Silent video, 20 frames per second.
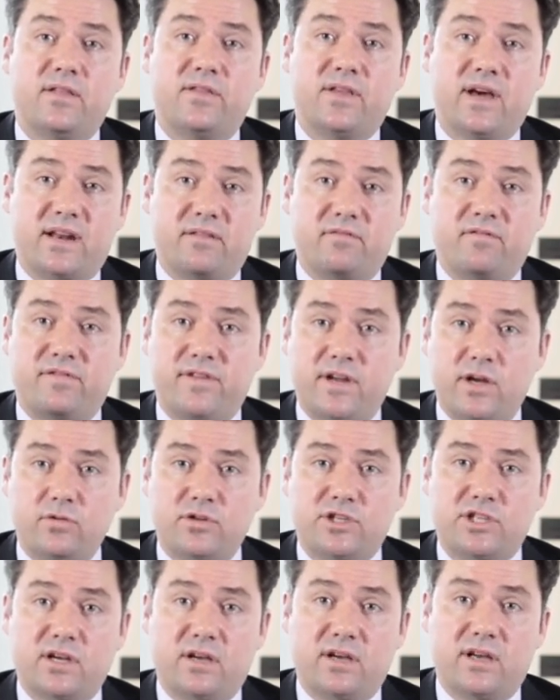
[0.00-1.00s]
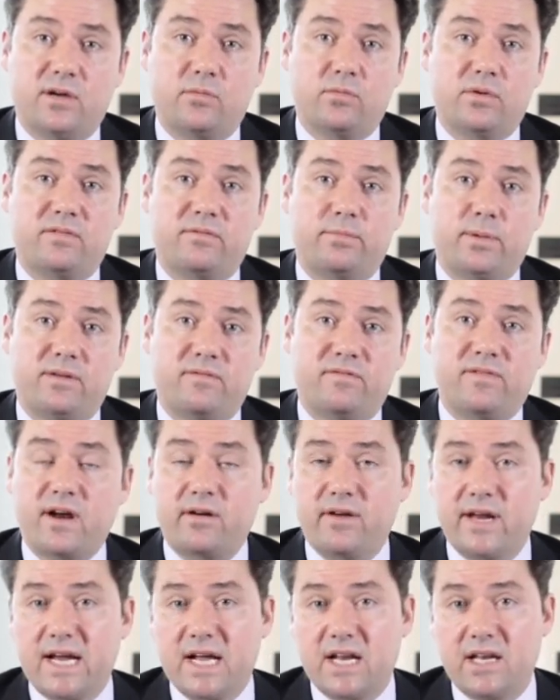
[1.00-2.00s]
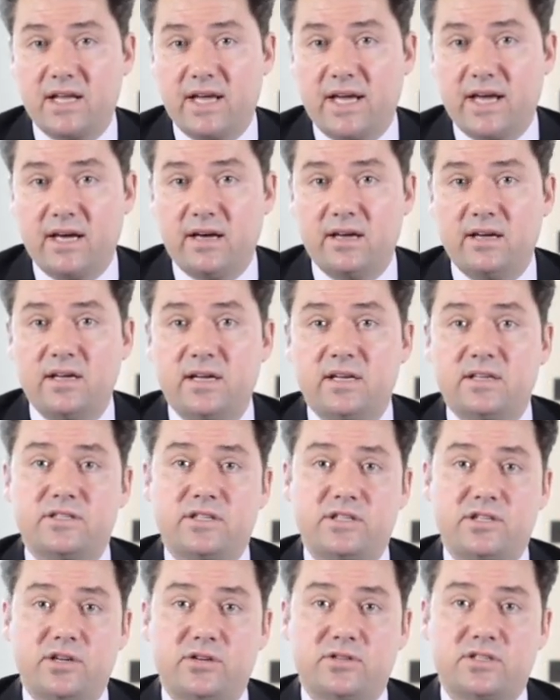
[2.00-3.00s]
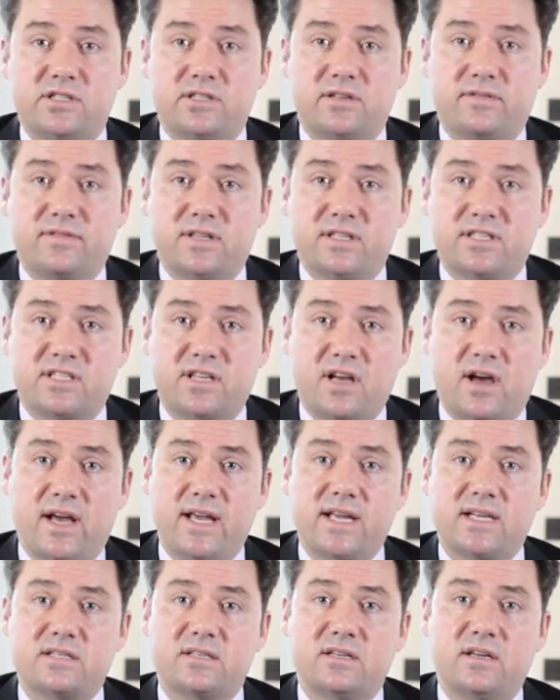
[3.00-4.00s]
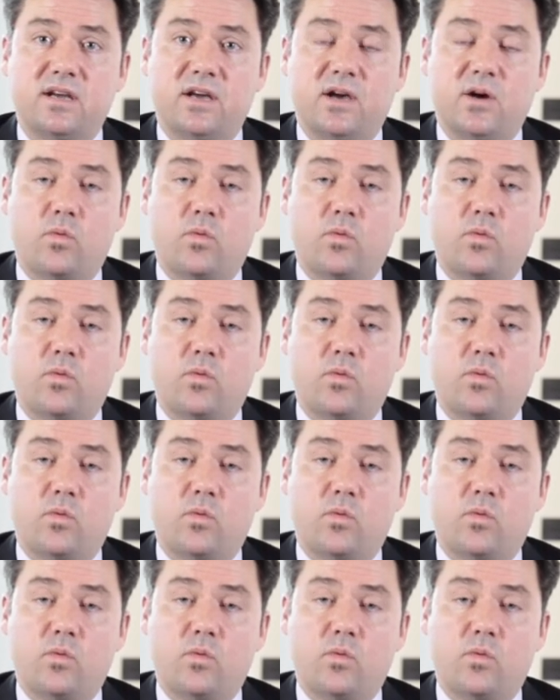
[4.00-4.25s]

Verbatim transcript: that in future it would be very clear to users of the site